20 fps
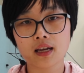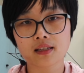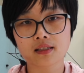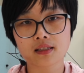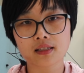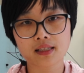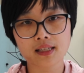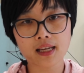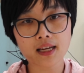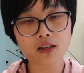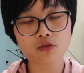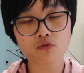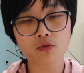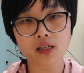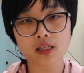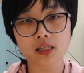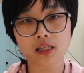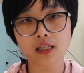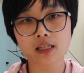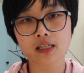And the second
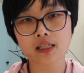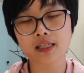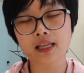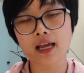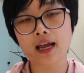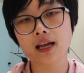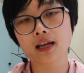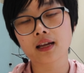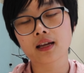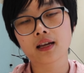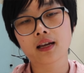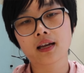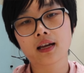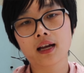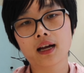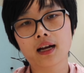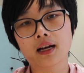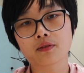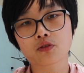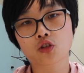reason is that
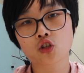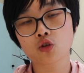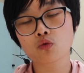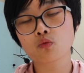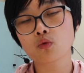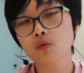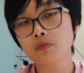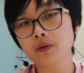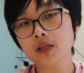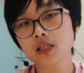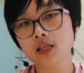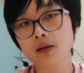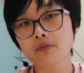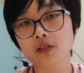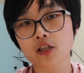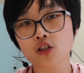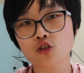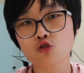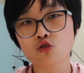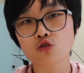she will be
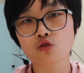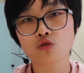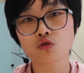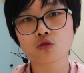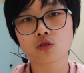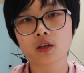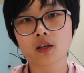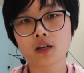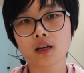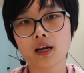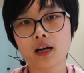subject to